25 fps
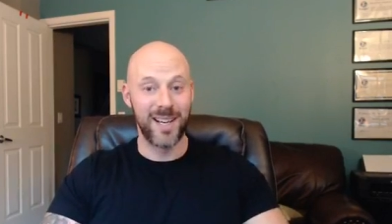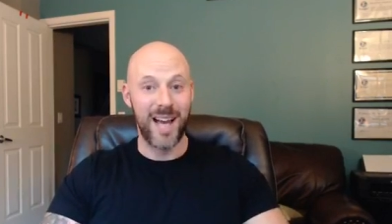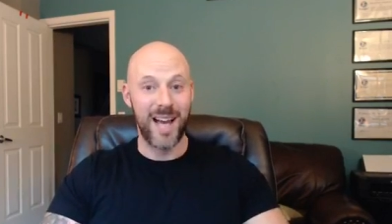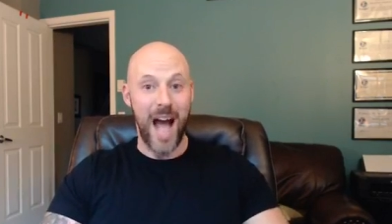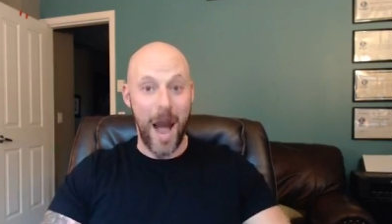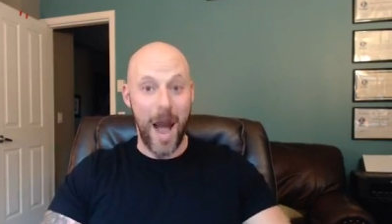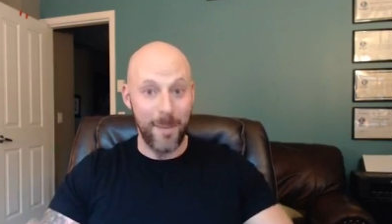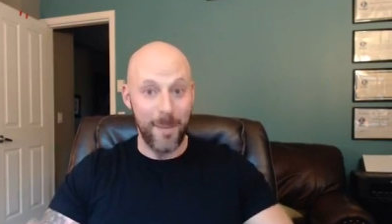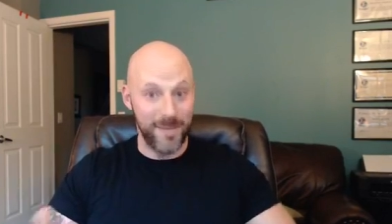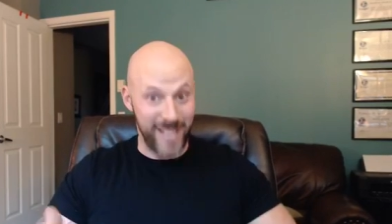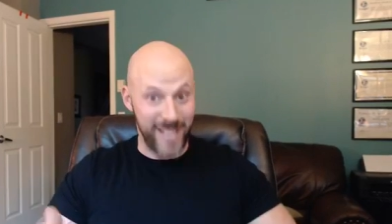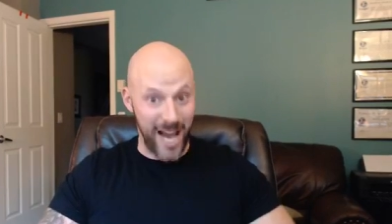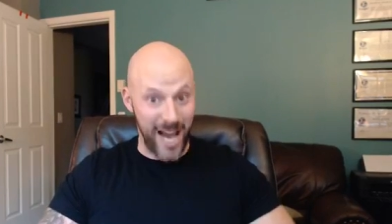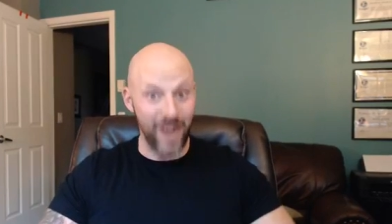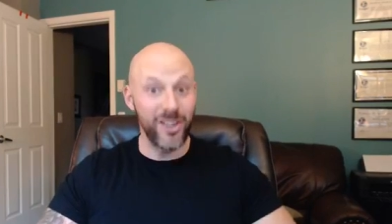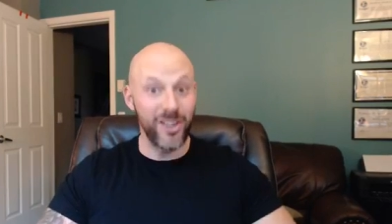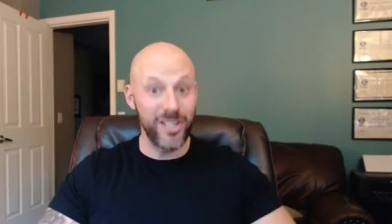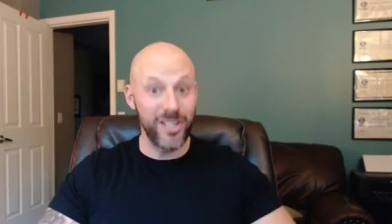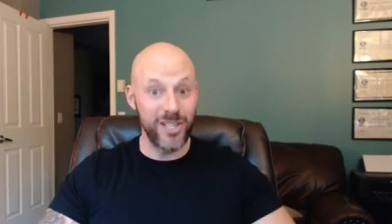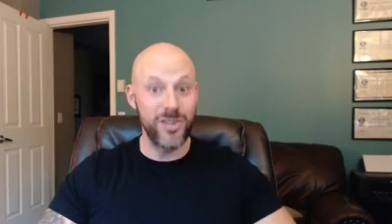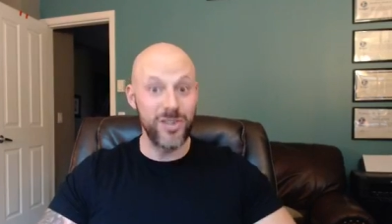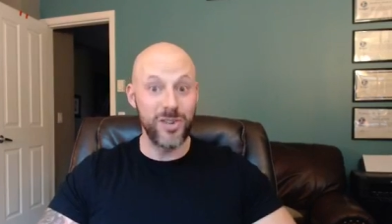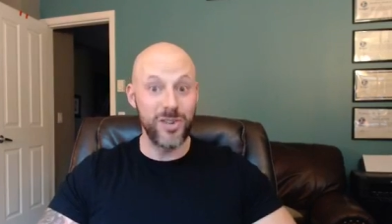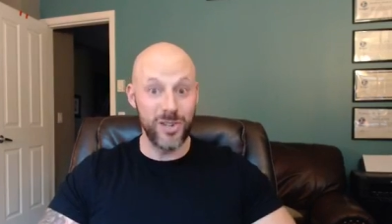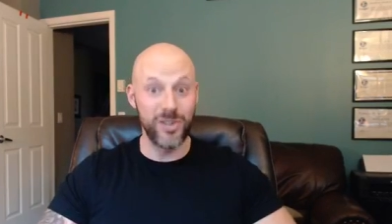I'm telling
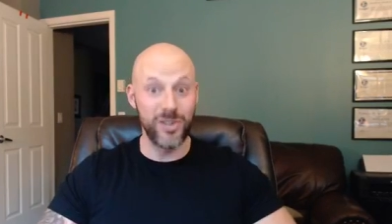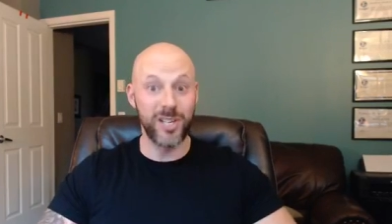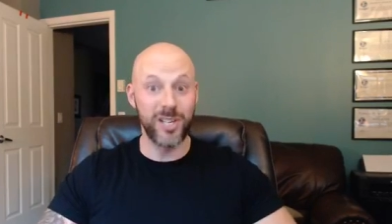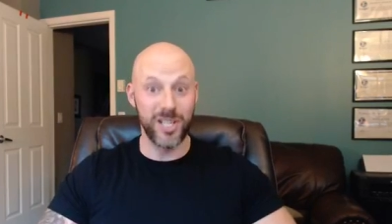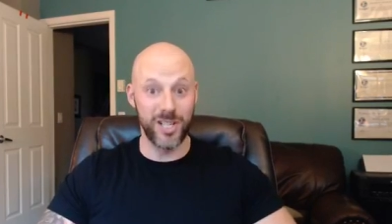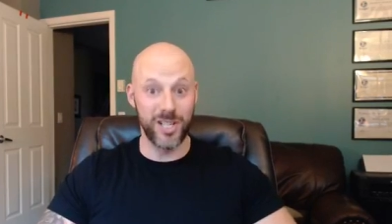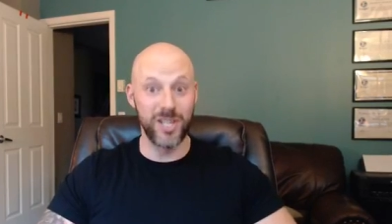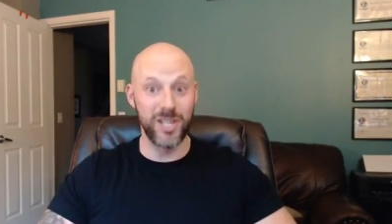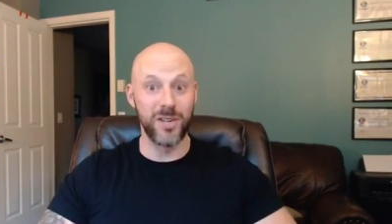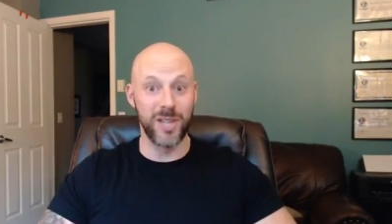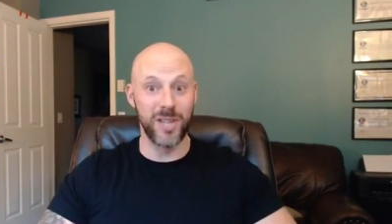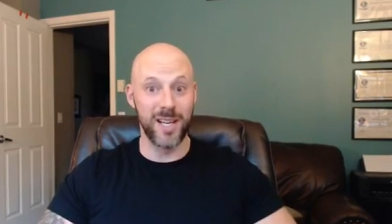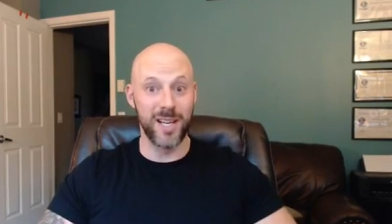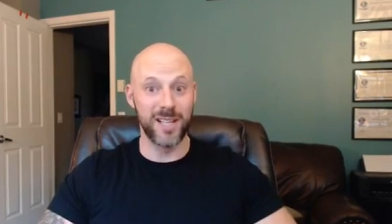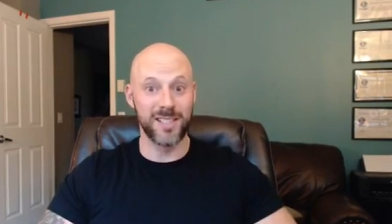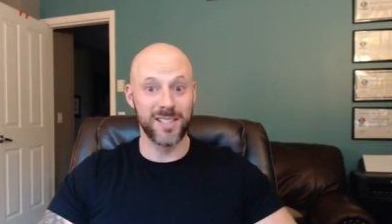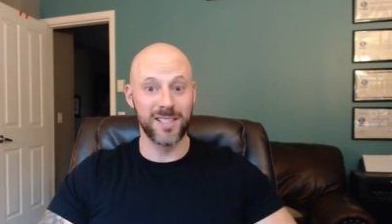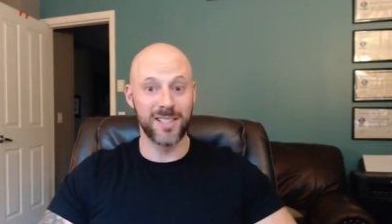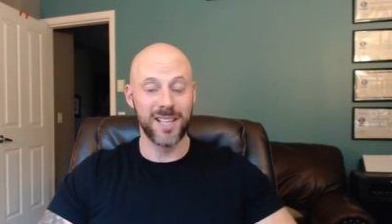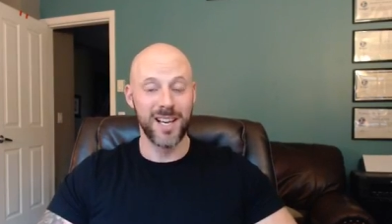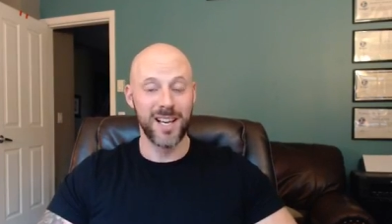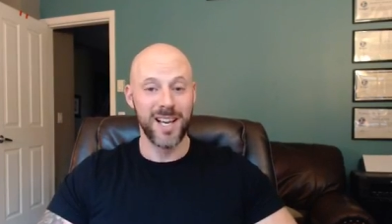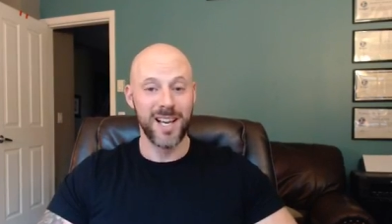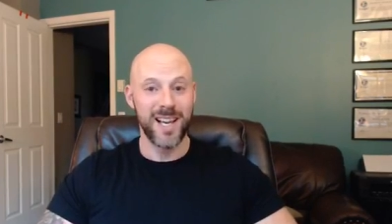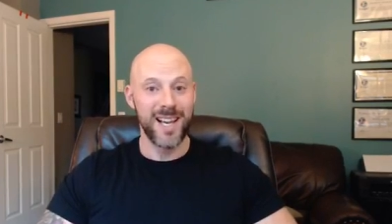you, you can do this.
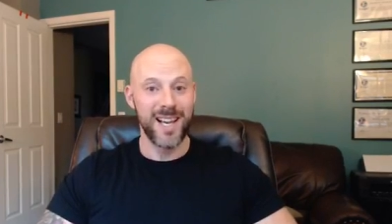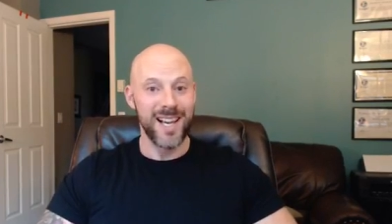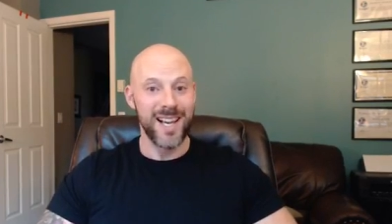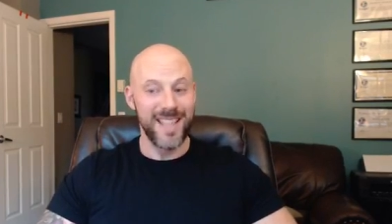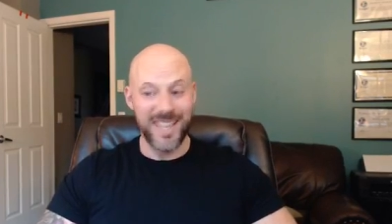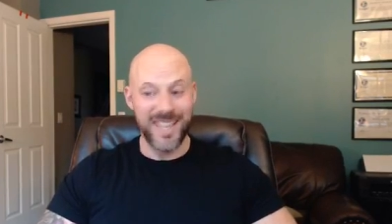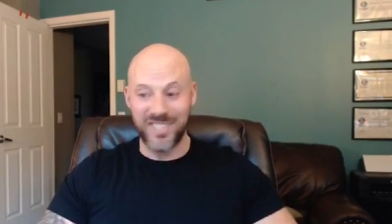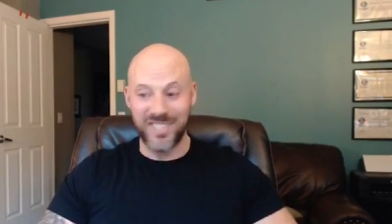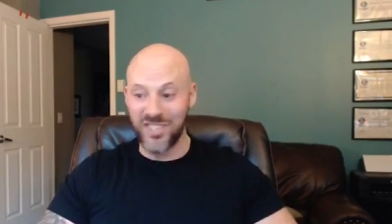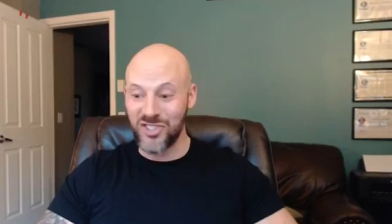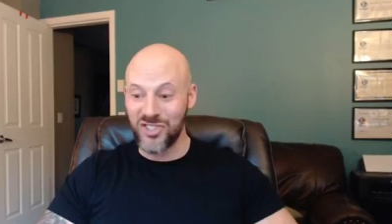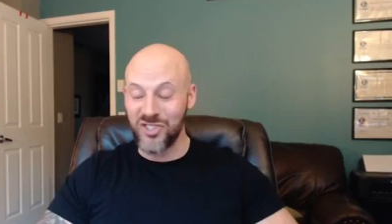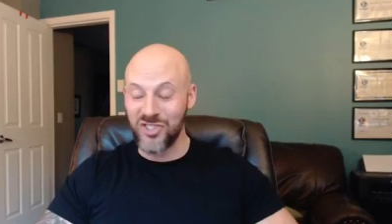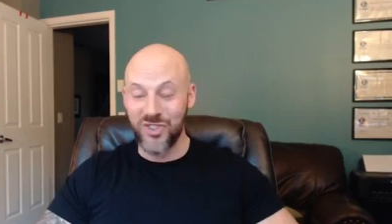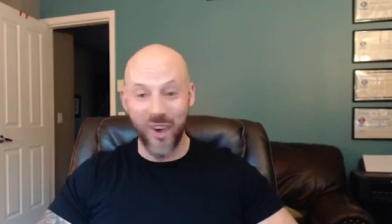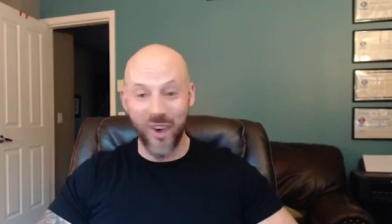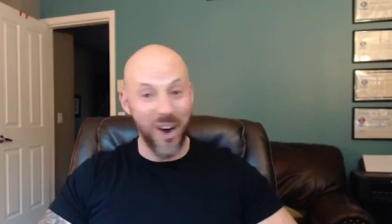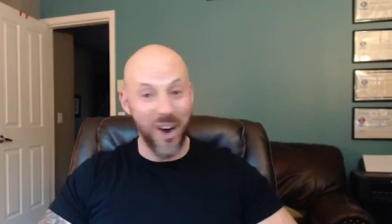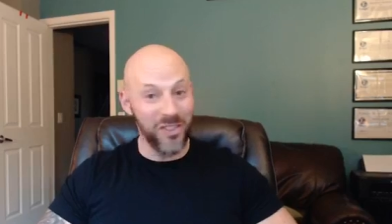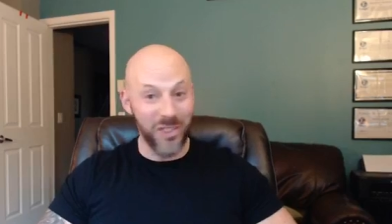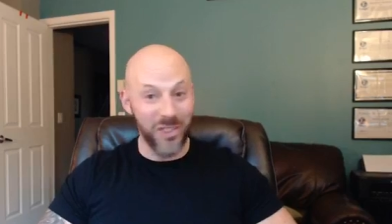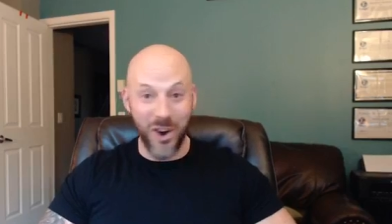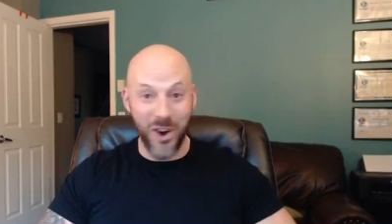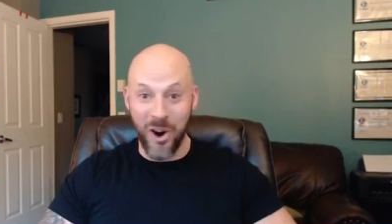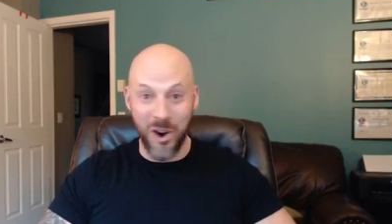This is
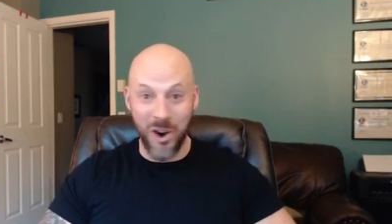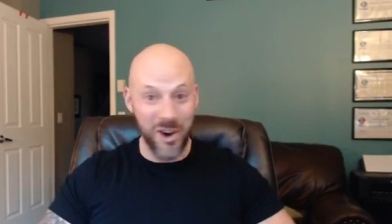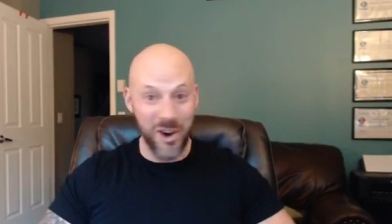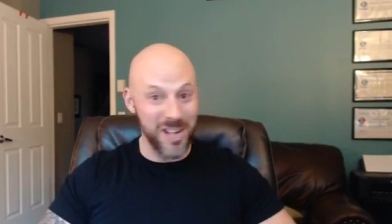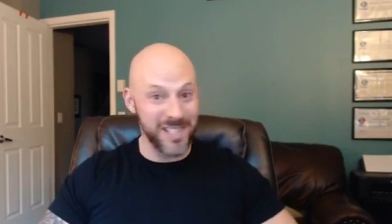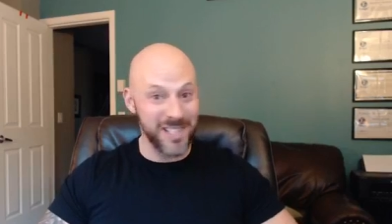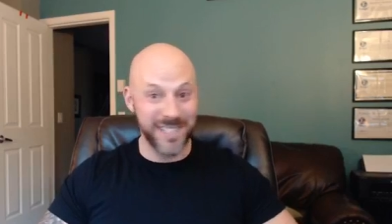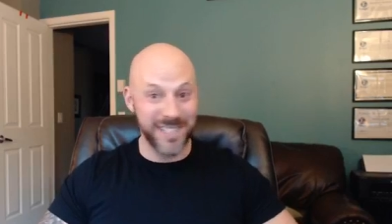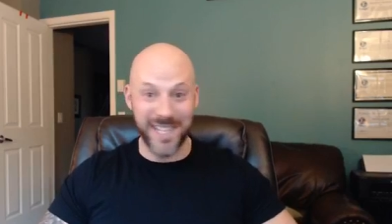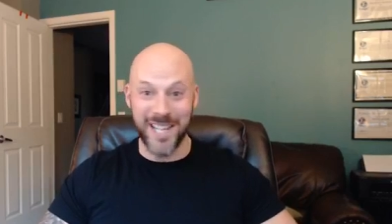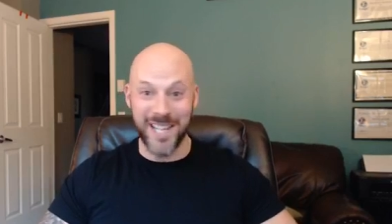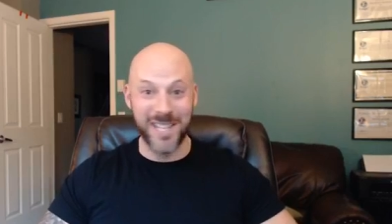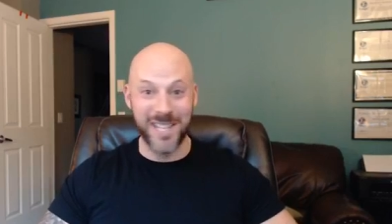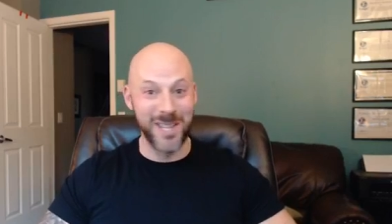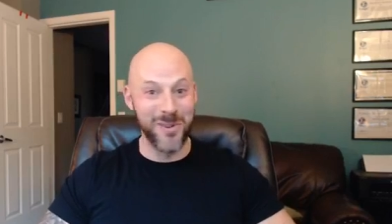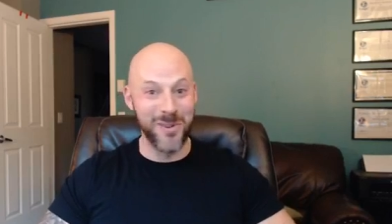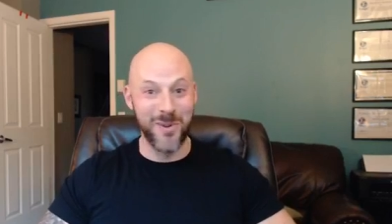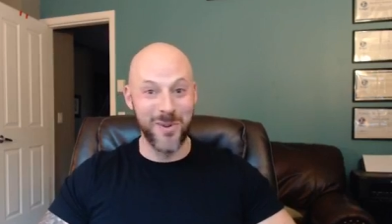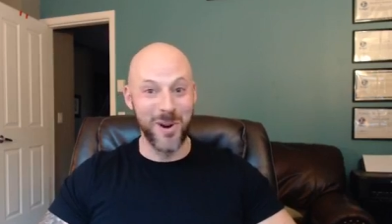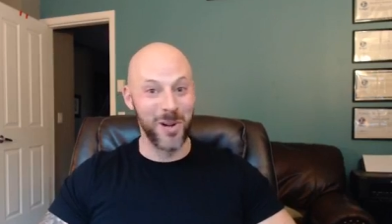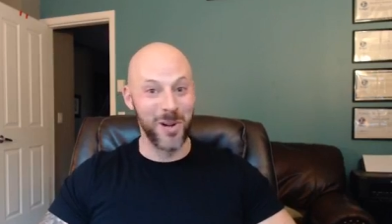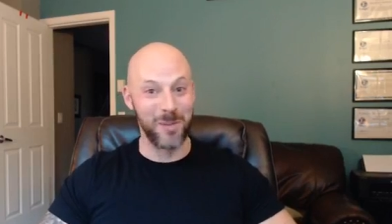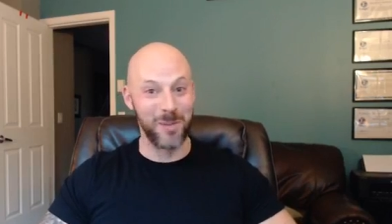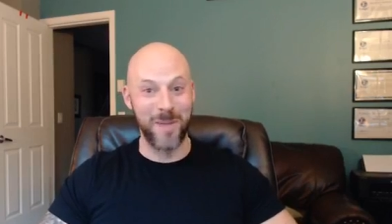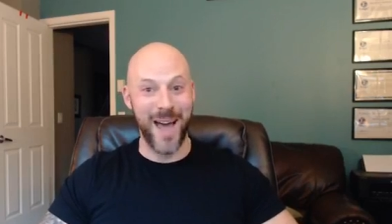not the hardest thing in the
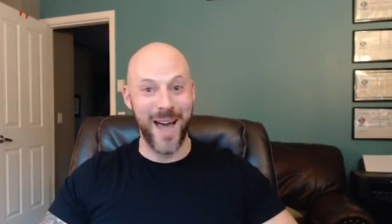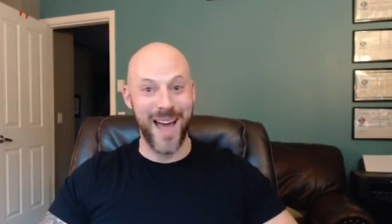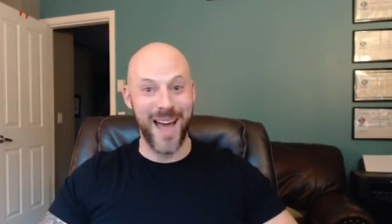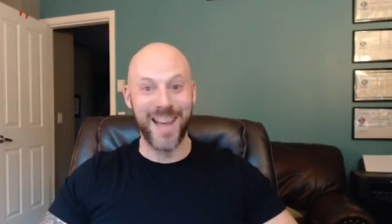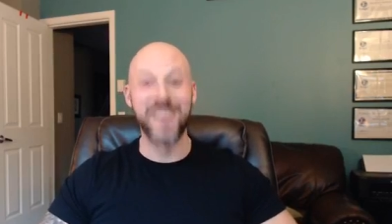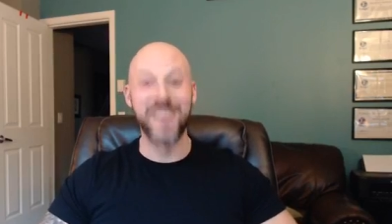world, man.